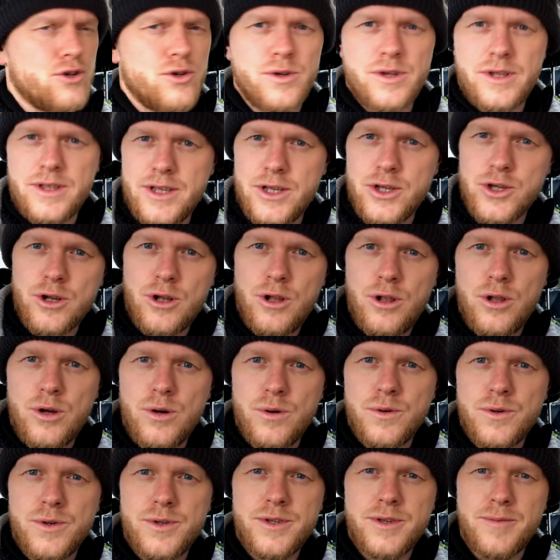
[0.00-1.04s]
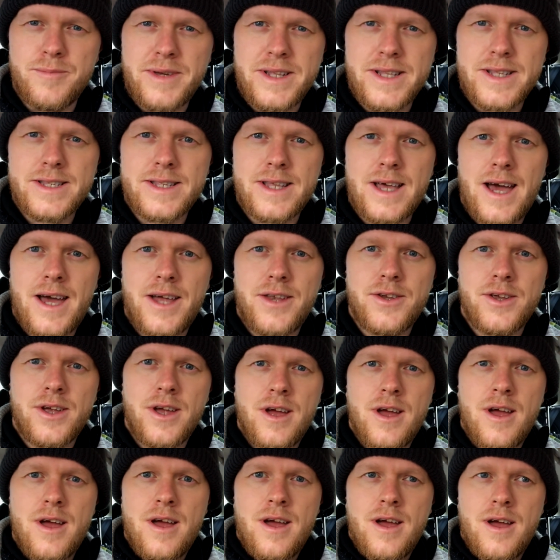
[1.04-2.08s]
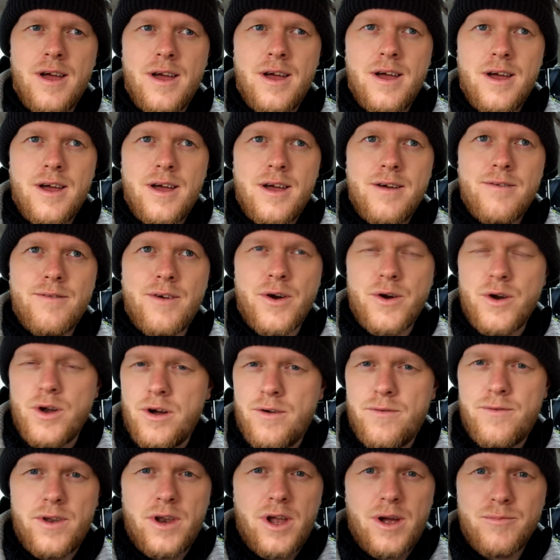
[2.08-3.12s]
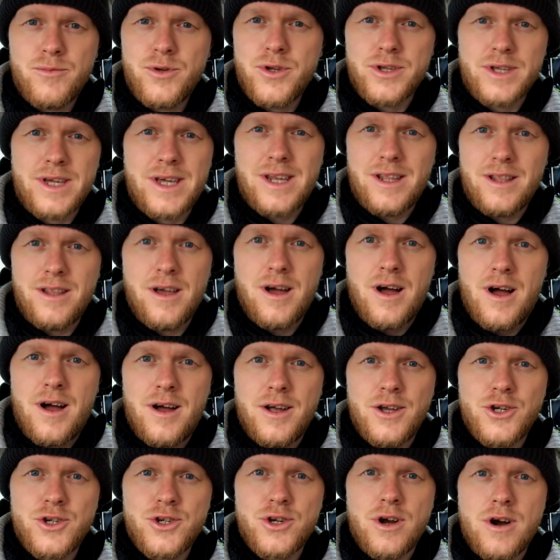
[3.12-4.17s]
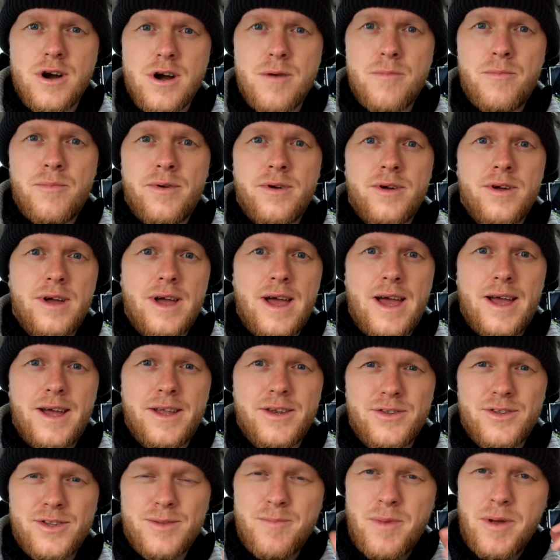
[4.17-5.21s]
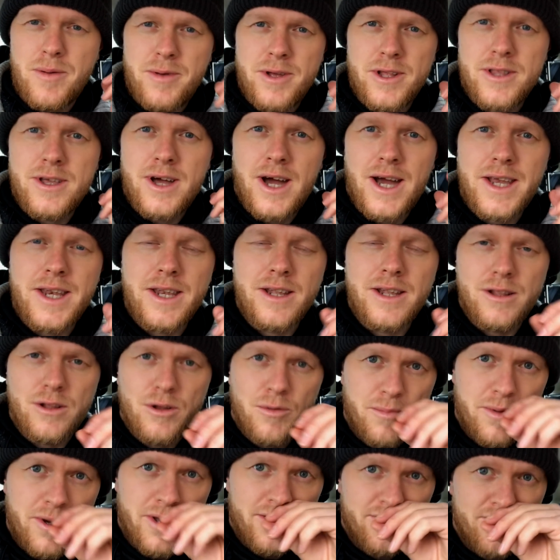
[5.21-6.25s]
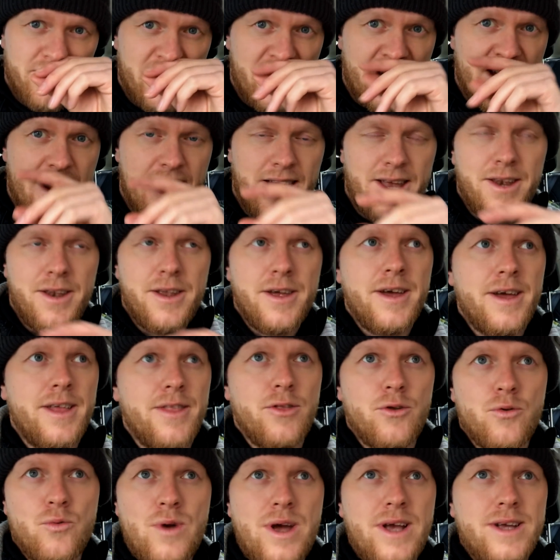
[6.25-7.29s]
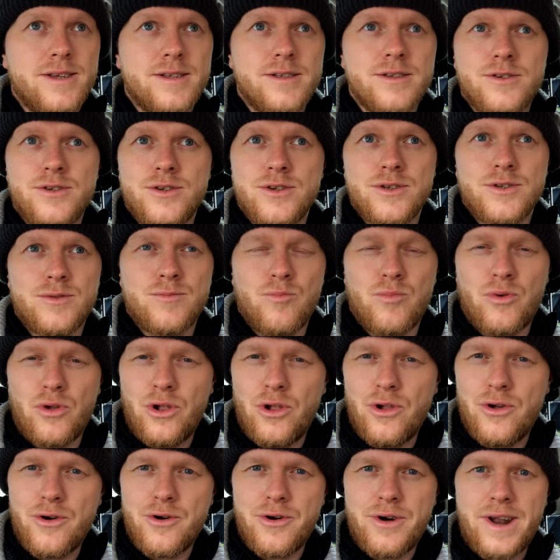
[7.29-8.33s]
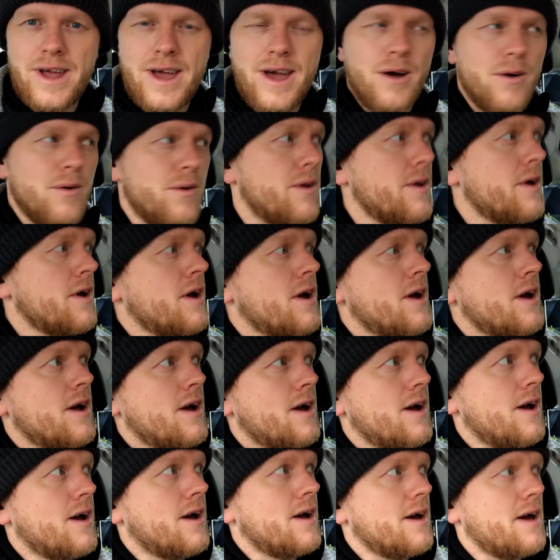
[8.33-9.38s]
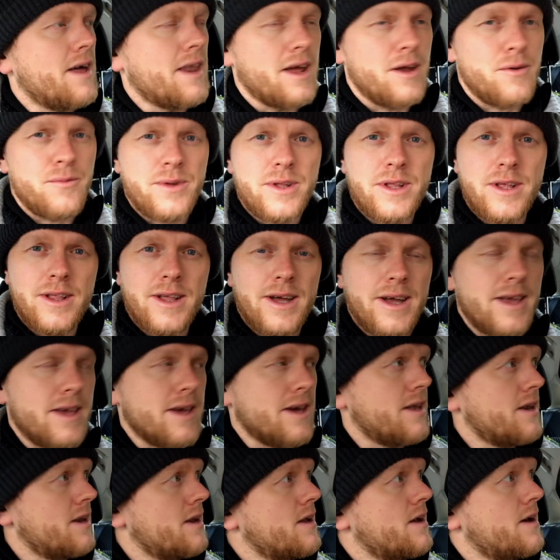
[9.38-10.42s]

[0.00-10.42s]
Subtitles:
shooting this close means that very often I'm just getting the eye sharp and maybe a tiny little bit of the head, and the rest is just blurred out. And I really like it.